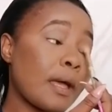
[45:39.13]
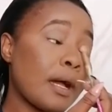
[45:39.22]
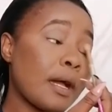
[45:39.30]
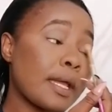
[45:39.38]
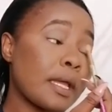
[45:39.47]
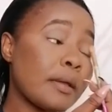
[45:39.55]

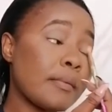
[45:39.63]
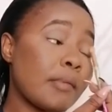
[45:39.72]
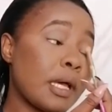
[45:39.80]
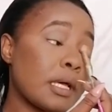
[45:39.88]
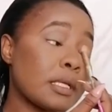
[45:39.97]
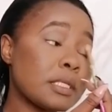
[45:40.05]
I
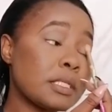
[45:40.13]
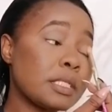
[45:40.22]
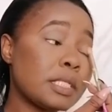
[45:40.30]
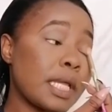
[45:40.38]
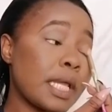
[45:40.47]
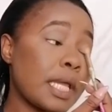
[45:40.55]
am
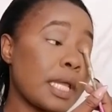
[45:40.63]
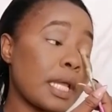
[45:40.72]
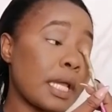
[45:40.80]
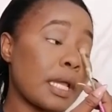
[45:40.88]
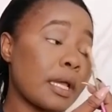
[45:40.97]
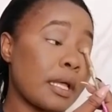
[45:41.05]

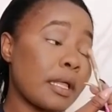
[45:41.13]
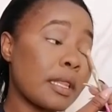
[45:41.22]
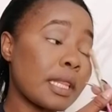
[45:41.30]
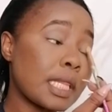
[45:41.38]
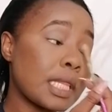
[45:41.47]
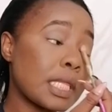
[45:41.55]
digging
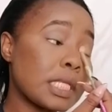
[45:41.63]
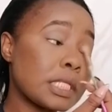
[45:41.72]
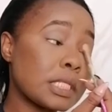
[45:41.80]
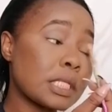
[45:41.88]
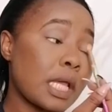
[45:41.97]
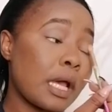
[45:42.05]

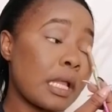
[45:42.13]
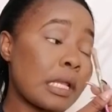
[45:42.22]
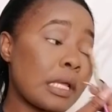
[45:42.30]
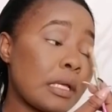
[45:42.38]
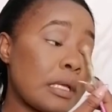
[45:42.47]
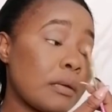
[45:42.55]
this
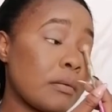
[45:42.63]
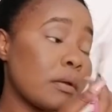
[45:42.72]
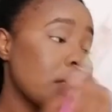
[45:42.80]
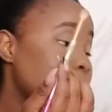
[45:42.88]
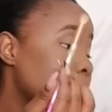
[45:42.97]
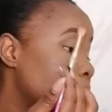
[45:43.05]
color.
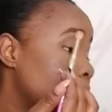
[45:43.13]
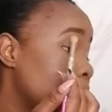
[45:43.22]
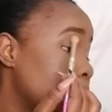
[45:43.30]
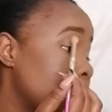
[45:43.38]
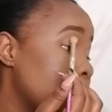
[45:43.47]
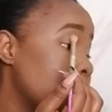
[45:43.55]

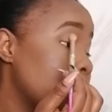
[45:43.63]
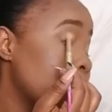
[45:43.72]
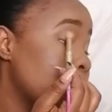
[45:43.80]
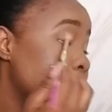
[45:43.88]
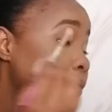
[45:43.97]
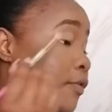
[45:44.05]

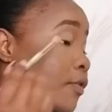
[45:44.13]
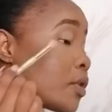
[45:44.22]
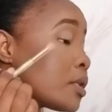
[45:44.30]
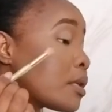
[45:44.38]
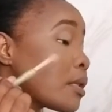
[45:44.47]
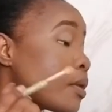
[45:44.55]
At
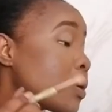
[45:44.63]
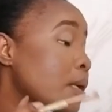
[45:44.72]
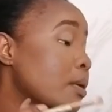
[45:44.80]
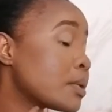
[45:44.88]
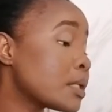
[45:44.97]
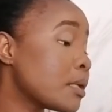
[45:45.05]
first, I thought
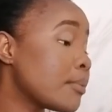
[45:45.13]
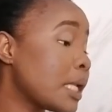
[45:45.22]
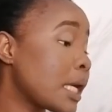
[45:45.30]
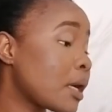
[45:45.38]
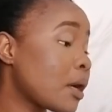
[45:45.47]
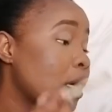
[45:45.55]
it was gonna be
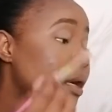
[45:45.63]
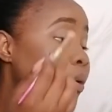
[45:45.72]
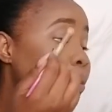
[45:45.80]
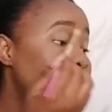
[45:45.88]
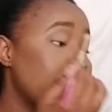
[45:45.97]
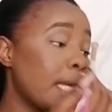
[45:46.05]
like
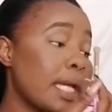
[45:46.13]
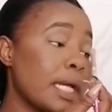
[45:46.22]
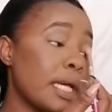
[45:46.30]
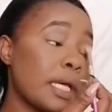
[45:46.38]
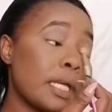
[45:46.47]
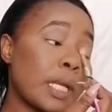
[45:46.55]
a
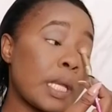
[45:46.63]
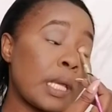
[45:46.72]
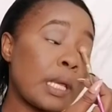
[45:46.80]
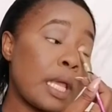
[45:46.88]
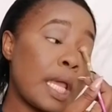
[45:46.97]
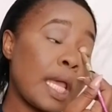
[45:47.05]
weird
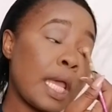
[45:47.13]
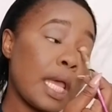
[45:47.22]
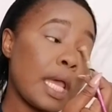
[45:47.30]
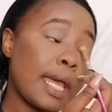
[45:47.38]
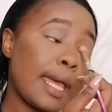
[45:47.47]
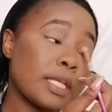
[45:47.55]

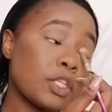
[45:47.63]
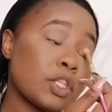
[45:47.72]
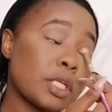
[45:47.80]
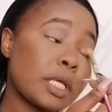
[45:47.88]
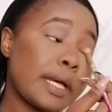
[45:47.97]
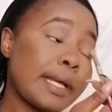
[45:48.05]

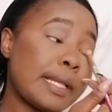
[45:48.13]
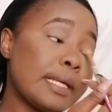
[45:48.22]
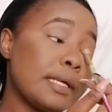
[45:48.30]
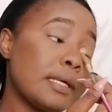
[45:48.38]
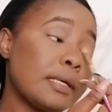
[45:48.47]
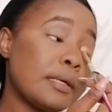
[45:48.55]
ashy
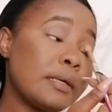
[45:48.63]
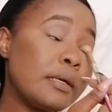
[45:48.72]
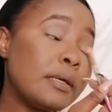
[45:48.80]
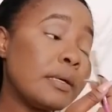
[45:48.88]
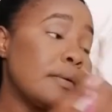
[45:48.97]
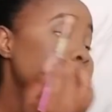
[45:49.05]
color,
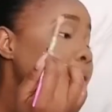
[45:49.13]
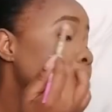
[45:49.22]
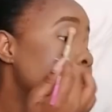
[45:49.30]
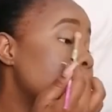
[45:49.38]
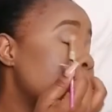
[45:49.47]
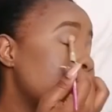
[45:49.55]

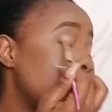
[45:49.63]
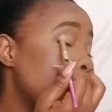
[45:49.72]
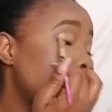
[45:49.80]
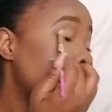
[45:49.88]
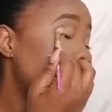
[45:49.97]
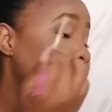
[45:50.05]

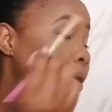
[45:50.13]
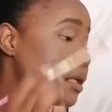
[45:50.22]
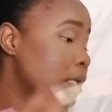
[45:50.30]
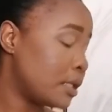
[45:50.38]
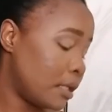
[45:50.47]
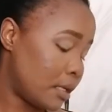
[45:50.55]

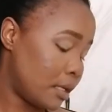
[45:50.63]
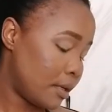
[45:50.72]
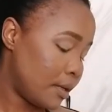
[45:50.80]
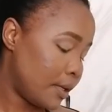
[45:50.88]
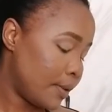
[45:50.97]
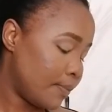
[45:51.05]
but
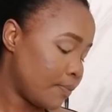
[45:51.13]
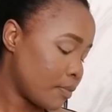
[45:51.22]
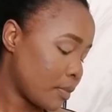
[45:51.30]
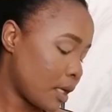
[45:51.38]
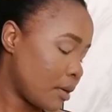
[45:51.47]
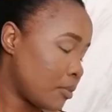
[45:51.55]

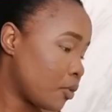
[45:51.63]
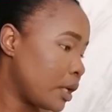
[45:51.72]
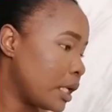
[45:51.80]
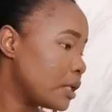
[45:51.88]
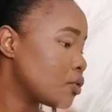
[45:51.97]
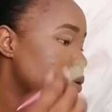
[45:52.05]
I'm
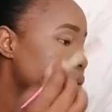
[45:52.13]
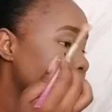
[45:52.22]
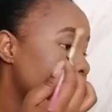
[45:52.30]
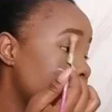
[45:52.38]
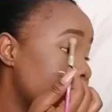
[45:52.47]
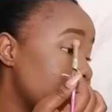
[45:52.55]
really
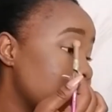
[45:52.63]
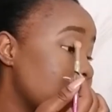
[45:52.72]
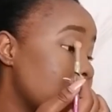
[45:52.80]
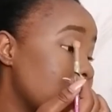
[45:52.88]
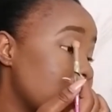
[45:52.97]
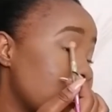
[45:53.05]
enjoying it.